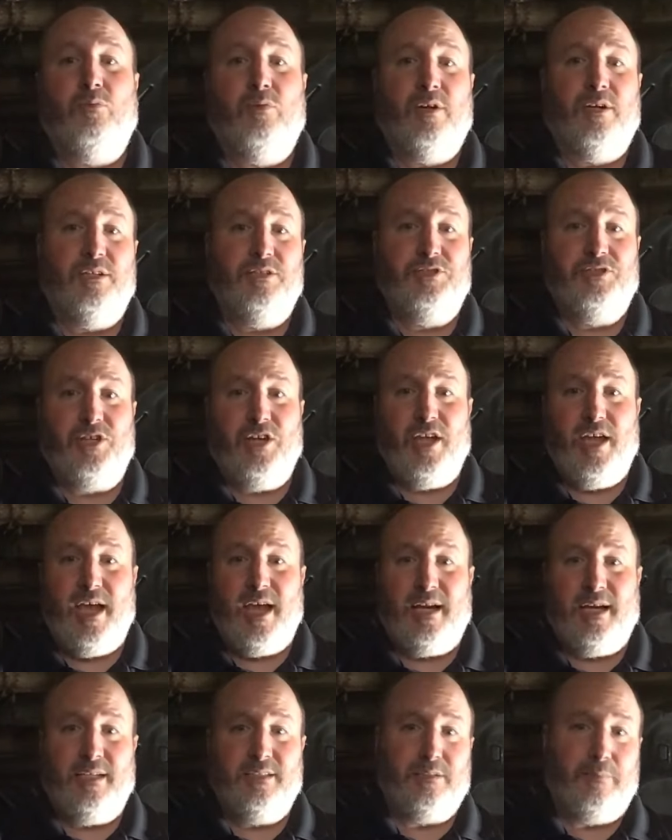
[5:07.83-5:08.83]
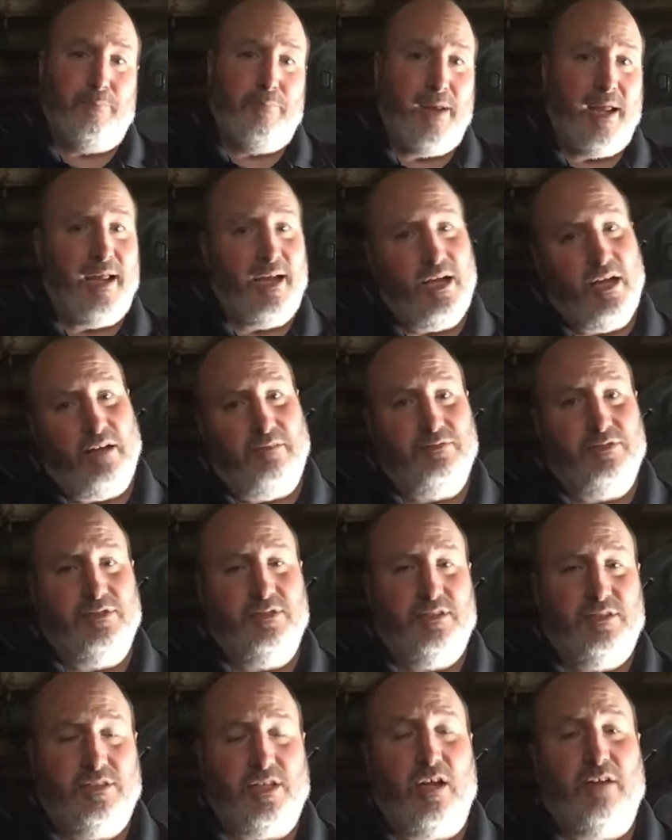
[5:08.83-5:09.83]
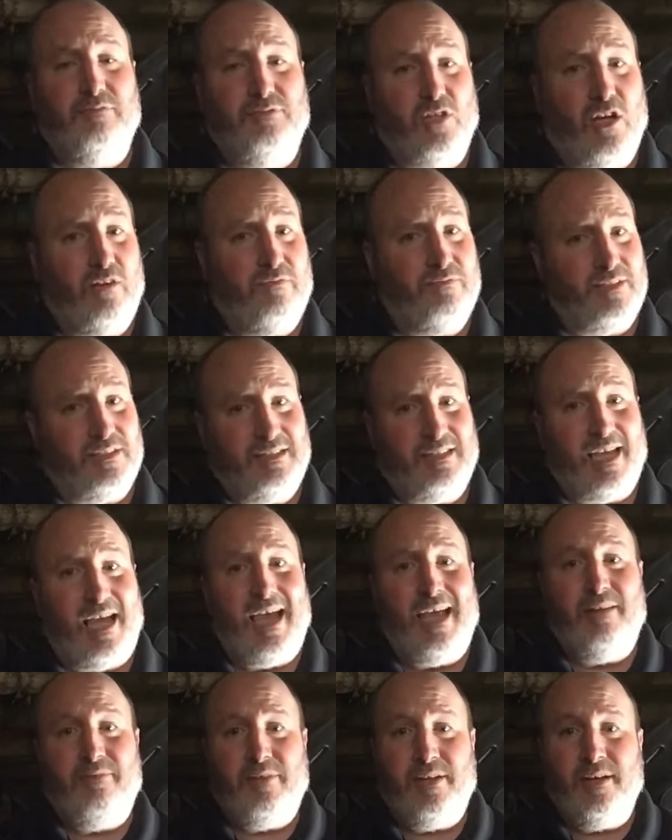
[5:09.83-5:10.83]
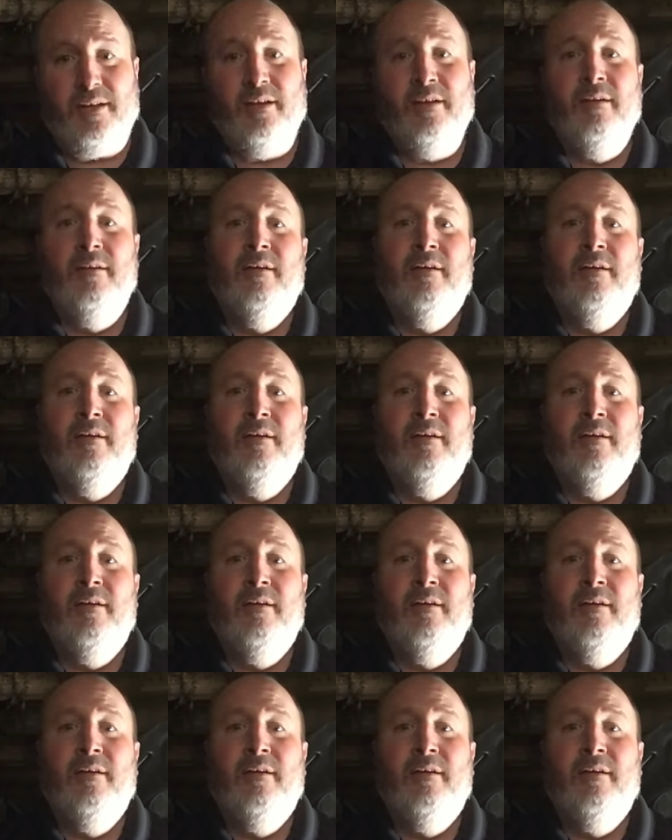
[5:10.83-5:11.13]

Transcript: We're going to show you how to get some paint scuffs off the side of it.